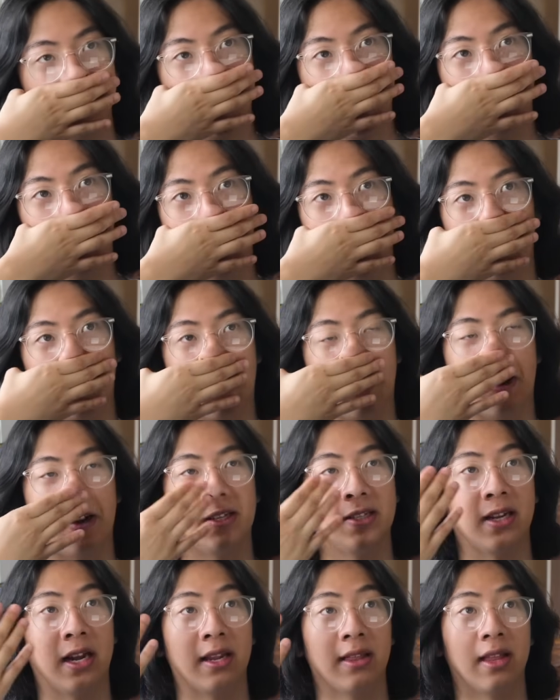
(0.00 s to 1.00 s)
couple
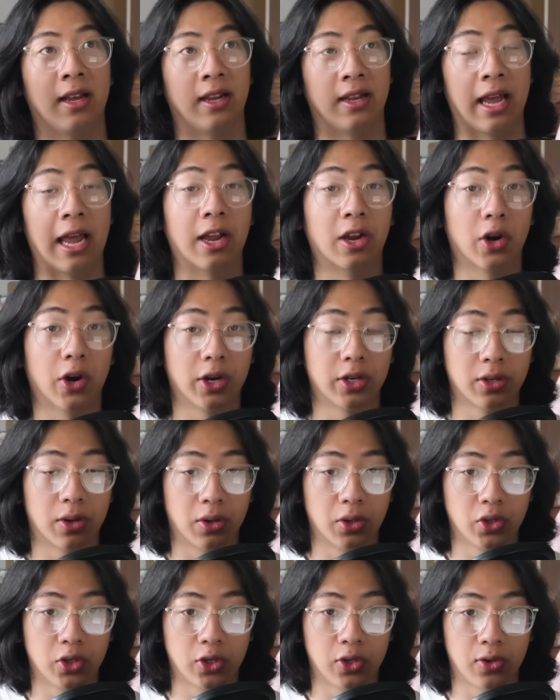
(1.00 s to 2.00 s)
cards like the Gengar I
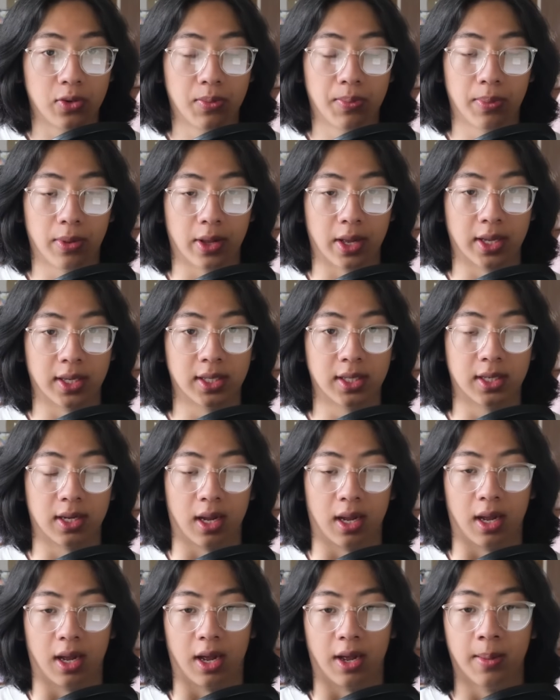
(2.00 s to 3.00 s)
told you, plus
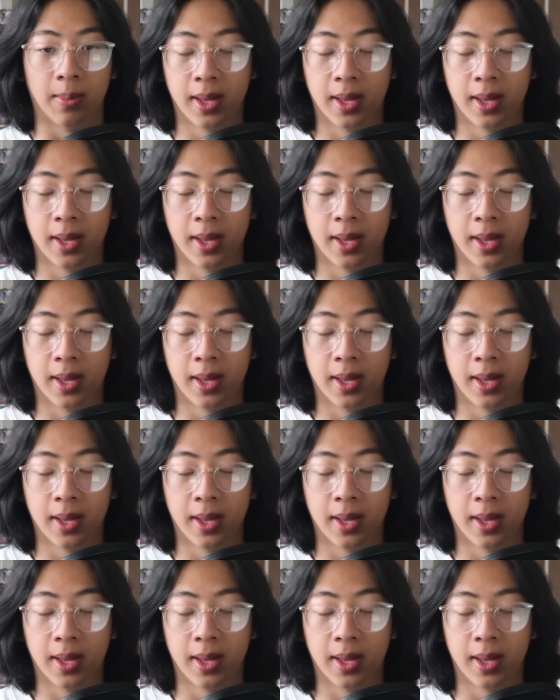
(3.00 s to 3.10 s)
a